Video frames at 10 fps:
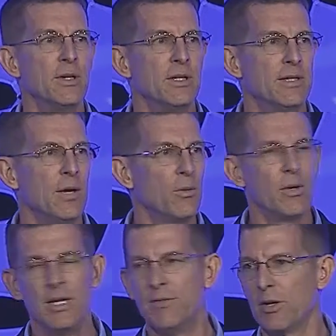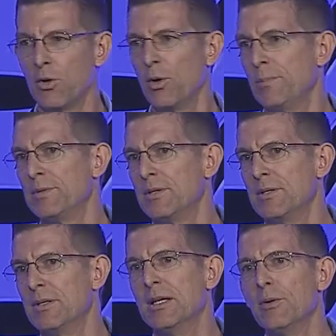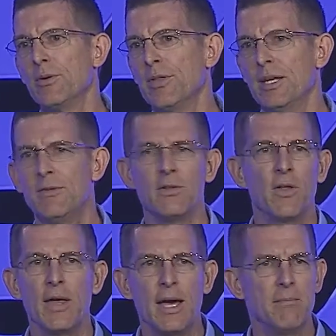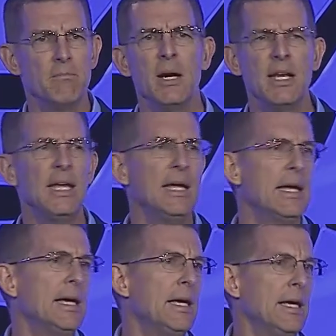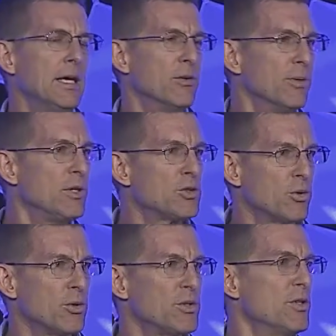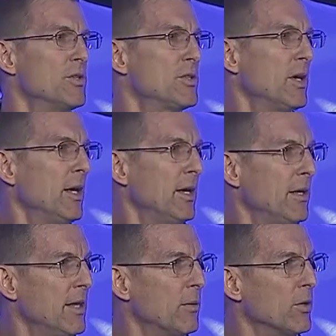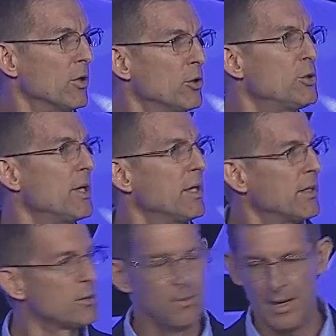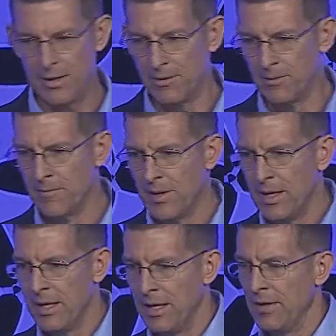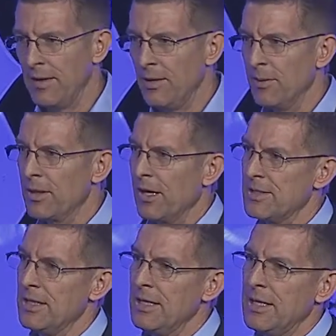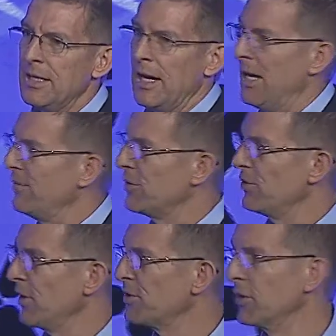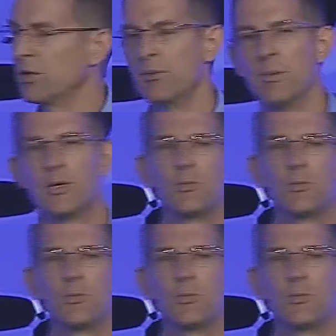that they weren't even equipped to deal with it. Even though they had money and resources, they were losing this battle. And they realized they needed to have a structure that looked much